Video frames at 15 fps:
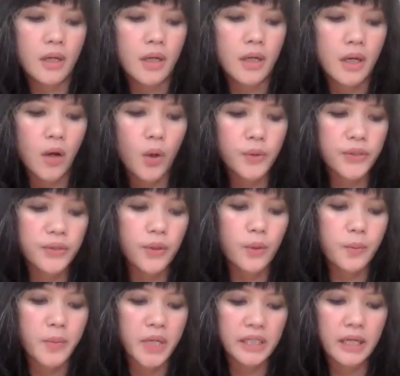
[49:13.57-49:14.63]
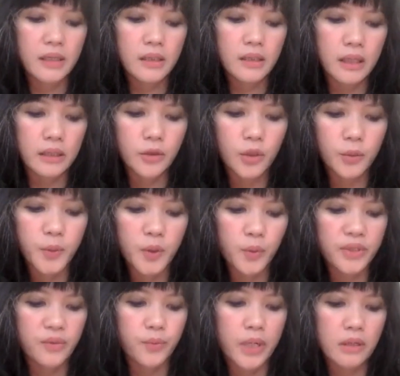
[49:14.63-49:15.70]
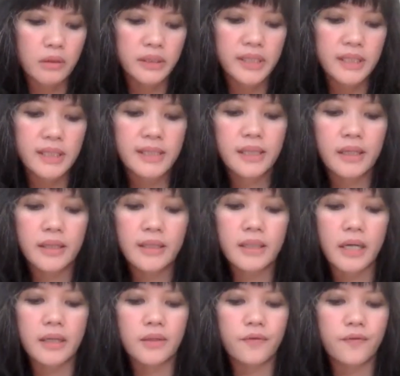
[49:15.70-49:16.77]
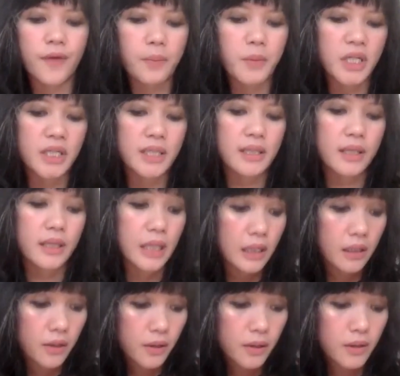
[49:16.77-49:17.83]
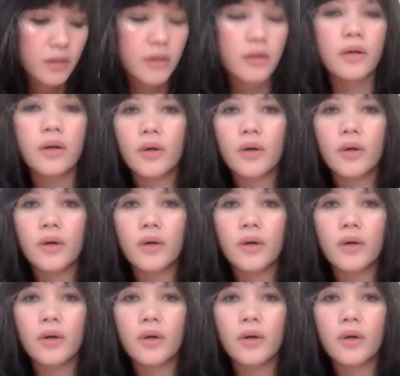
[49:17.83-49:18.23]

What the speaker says: Also, Mariana Katopo was rarely discussed as a feminist thinker,